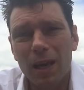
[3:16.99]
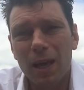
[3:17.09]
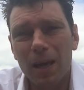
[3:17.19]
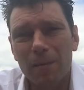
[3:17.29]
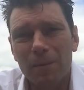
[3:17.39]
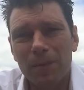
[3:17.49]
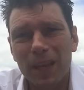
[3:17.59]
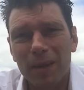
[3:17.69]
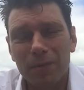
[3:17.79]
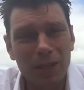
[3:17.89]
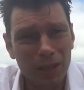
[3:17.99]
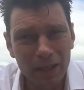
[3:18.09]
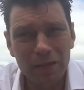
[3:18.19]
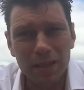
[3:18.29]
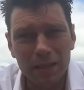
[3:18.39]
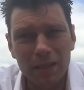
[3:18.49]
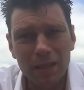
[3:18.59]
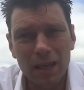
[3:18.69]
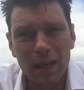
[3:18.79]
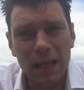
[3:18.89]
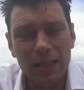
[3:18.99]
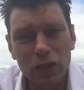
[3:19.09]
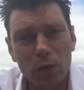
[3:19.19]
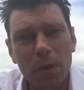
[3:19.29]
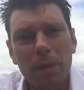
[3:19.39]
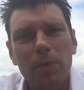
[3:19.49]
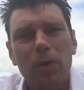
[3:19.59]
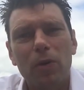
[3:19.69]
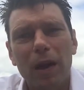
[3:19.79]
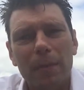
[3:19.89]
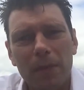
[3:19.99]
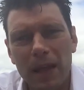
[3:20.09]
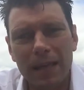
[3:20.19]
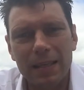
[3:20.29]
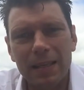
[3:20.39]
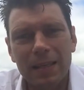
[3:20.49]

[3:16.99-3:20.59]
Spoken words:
and we're here to live it. And so many people grab that.